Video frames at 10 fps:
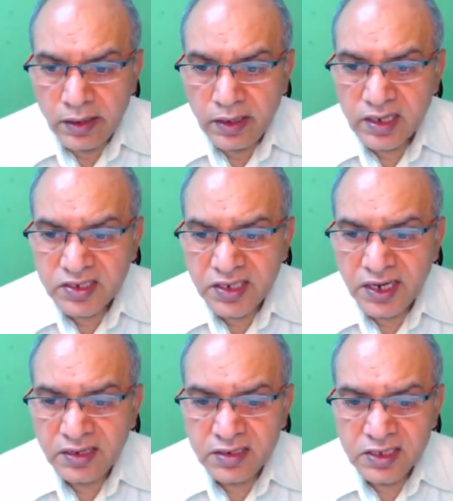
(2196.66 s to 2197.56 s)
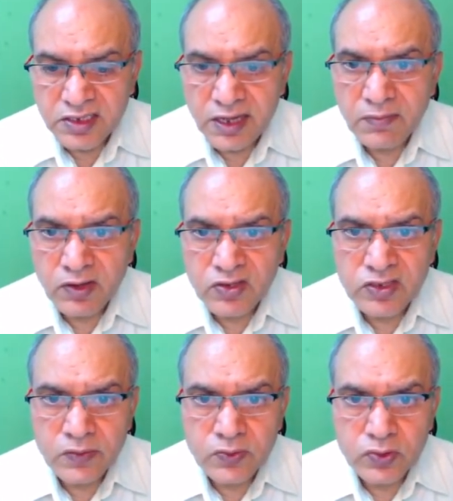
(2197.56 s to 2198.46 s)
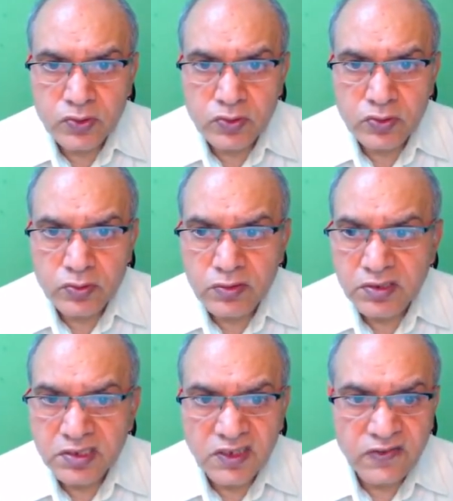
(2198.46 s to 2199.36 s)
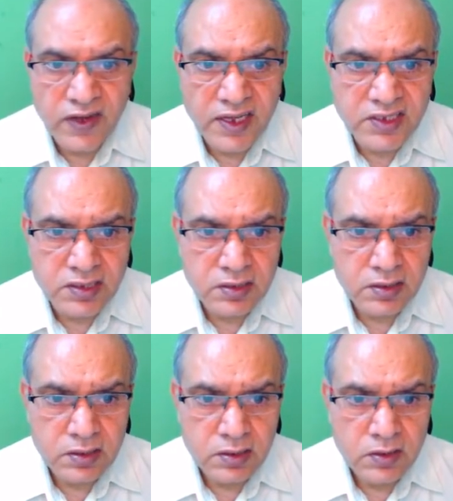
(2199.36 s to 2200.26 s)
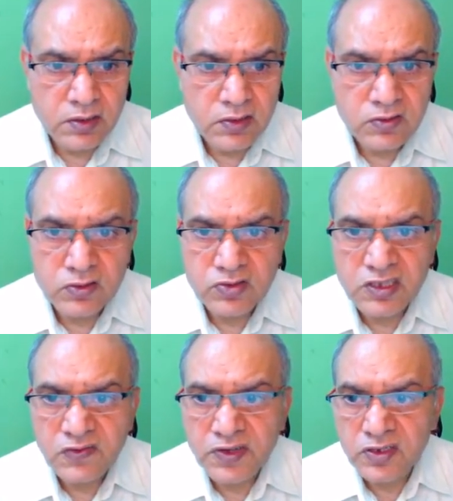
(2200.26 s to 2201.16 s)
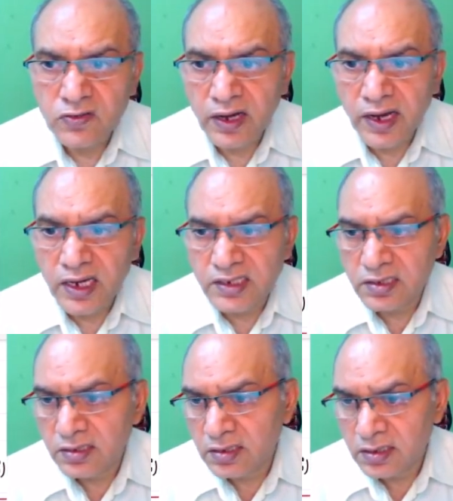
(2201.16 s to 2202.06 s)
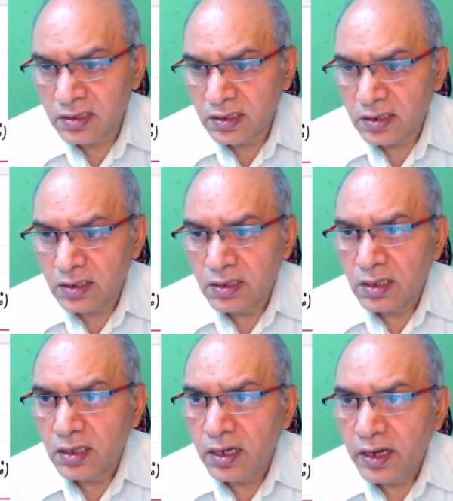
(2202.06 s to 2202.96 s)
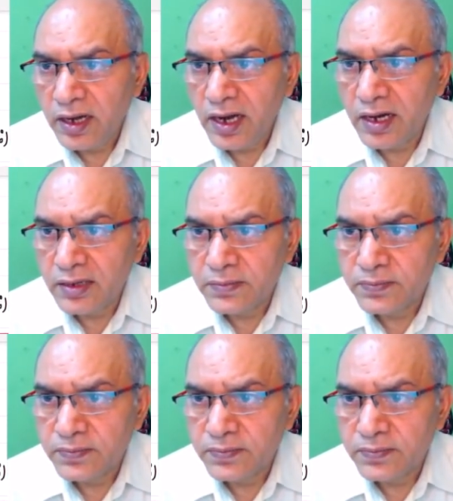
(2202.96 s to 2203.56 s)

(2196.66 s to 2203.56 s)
Extend the same concept to C phase. So C phase you will get here